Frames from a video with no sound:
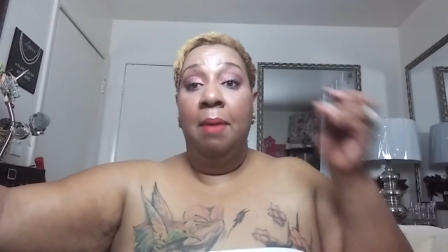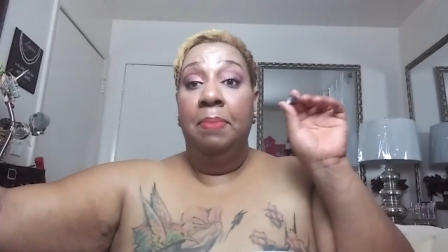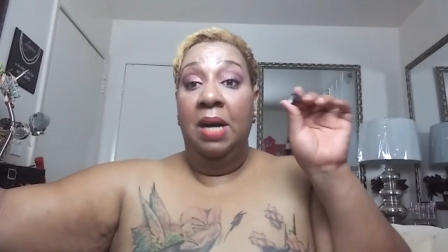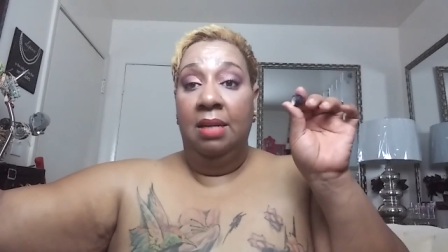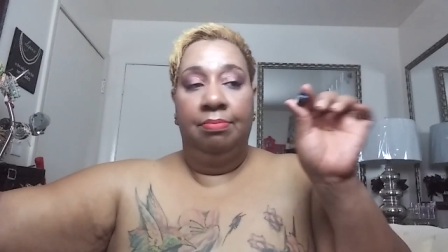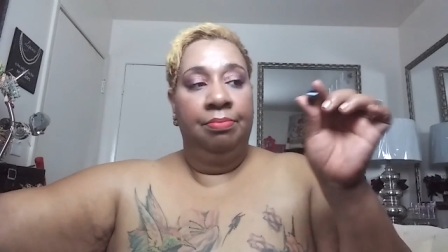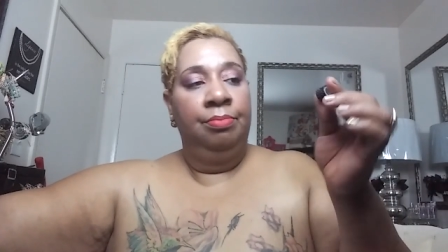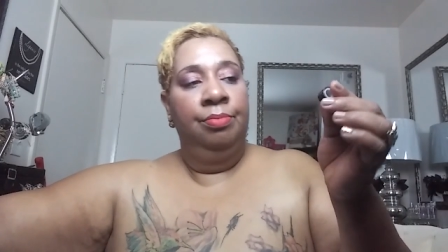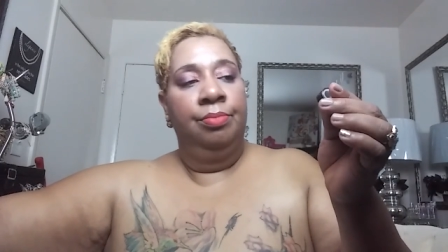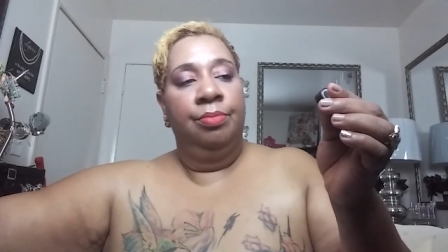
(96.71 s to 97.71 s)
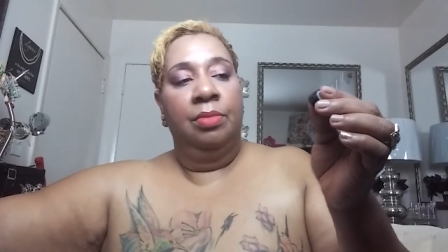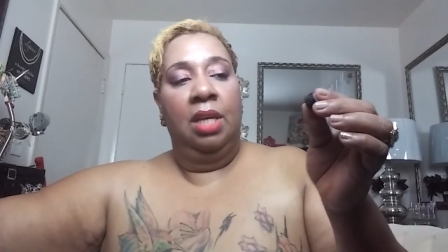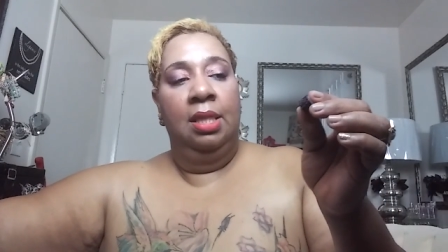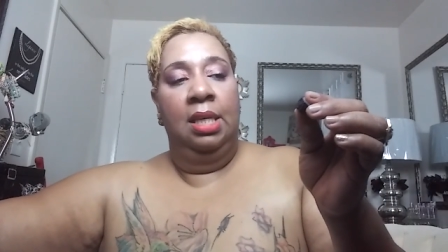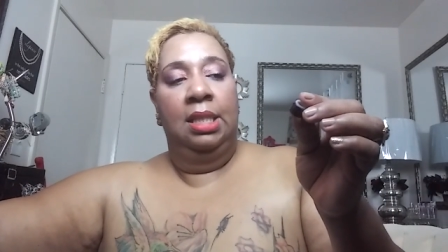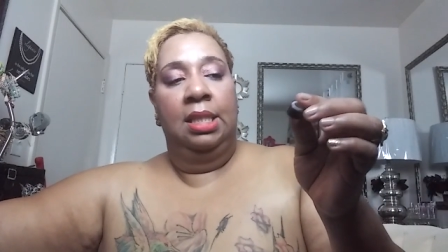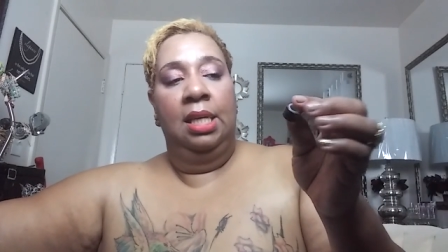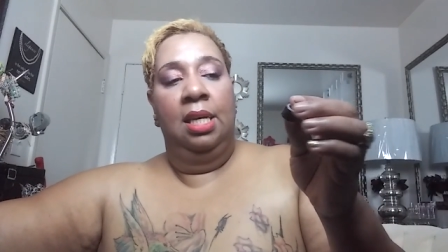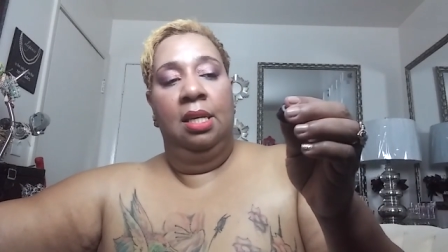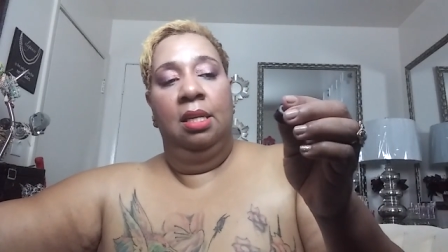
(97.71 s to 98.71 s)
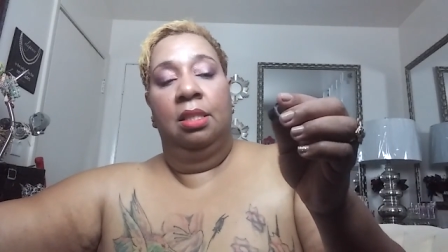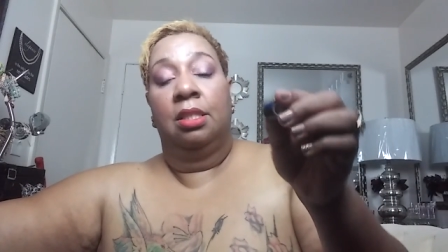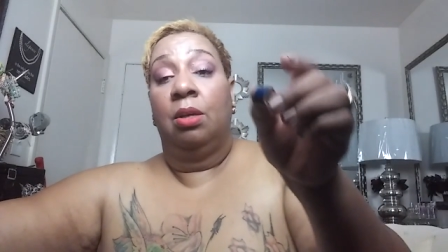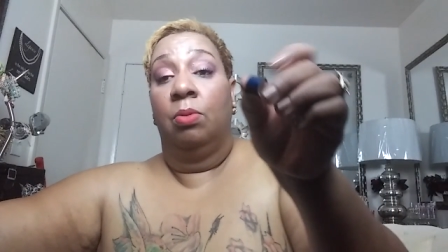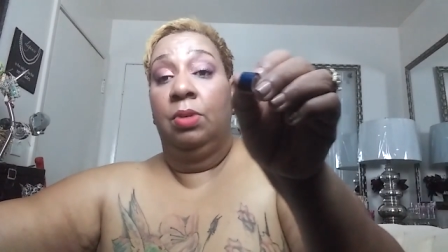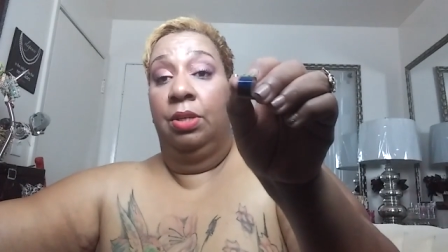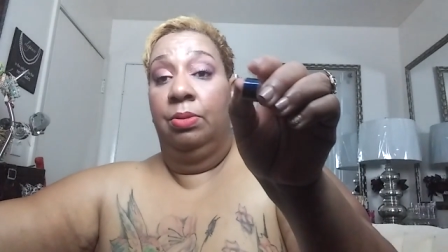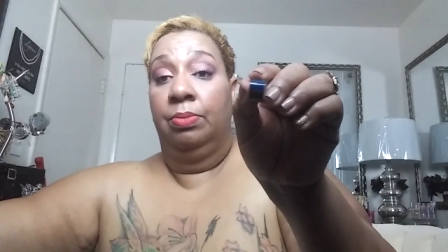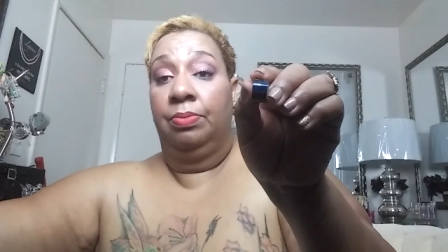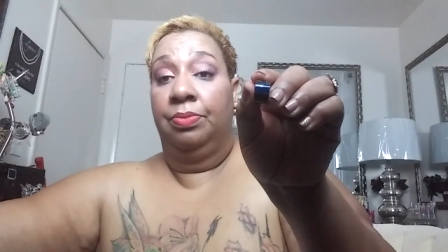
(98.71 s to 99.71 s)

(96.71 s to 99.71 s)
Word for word: But this is so cute.